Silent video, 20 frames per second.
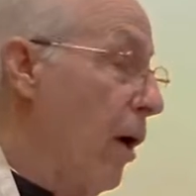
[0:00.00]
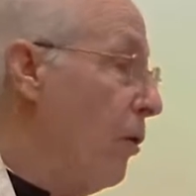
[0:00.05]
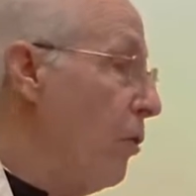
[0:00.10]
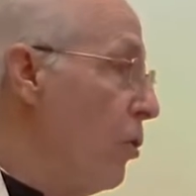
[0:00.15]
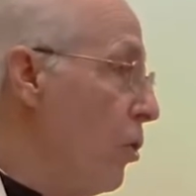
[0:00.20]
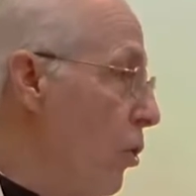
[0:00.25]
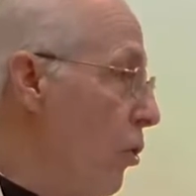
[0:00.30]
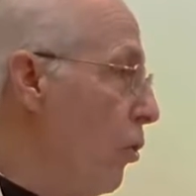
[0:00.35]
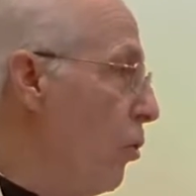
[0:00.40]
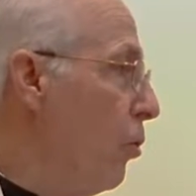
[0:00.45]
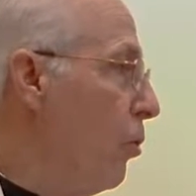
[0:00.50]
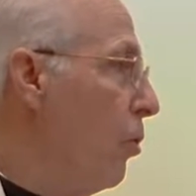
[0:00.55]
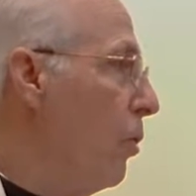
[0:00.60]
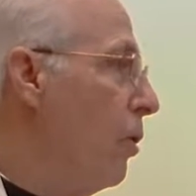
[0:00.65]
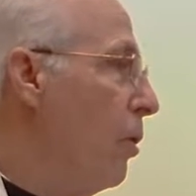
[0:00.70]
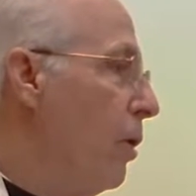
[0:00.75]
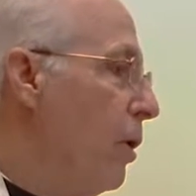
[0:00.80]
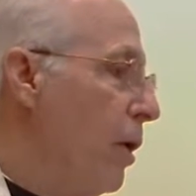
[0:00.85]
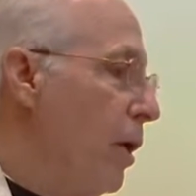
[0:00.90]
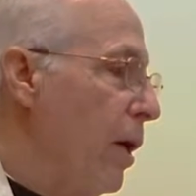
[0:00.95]
a
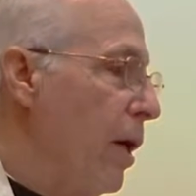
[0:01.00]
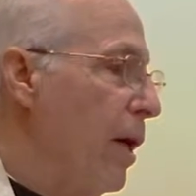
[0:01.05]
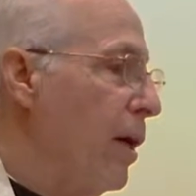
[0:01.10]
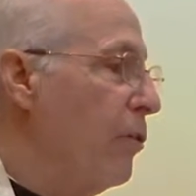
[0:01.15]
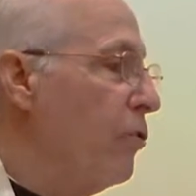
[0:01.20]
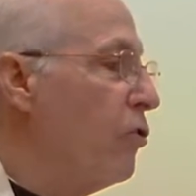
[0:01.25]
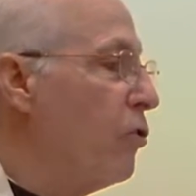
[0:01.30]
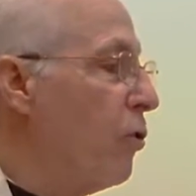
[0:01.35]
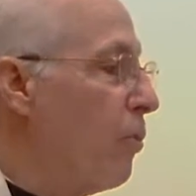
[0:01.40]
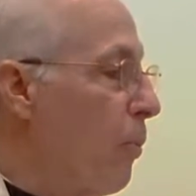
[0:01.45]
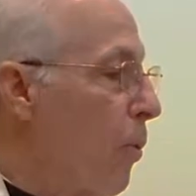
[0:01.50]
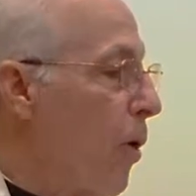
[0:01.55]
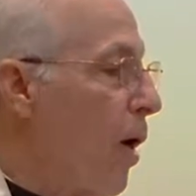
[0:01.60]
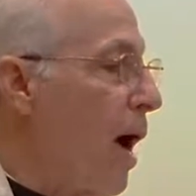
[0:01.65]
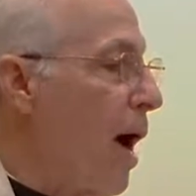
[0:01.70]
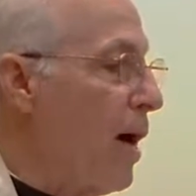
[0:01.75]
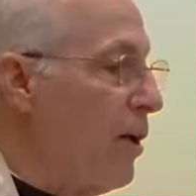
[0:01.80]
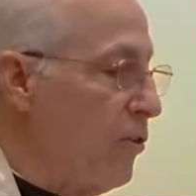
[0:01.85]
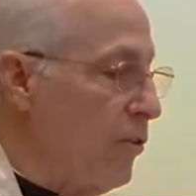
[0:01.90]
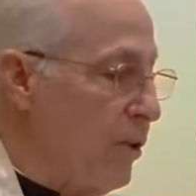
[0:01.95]
new and
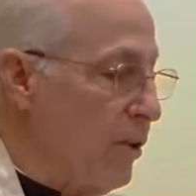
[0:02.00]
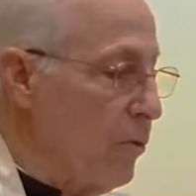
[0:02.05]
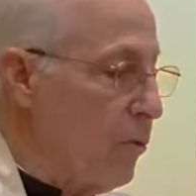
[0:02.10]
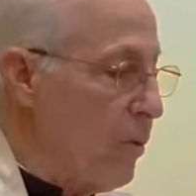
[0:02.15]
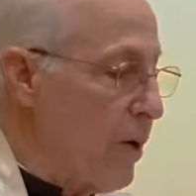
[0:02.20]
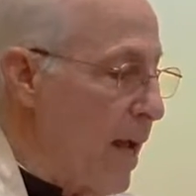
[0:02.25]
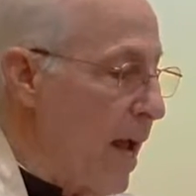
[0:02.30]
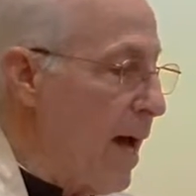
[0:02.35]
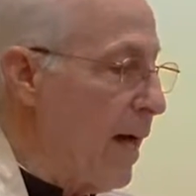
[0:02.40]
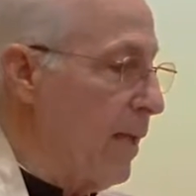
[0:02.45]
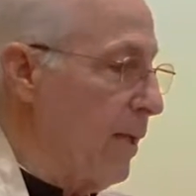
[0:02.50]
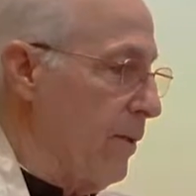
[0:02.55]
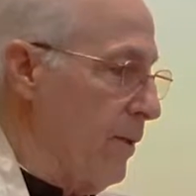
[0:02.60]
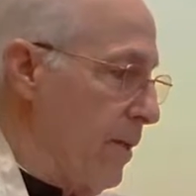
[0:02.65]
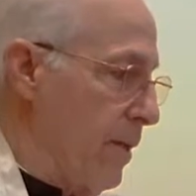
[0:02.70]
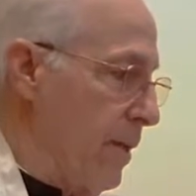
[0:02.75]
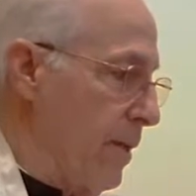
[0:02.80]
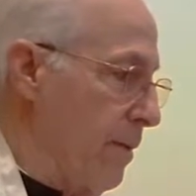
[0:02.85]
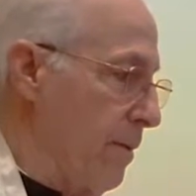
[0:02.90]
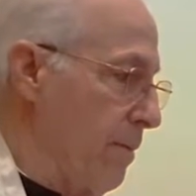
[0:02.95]
surprising
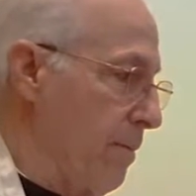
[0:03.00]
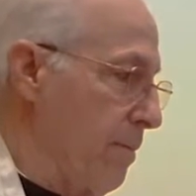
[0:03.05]
reality.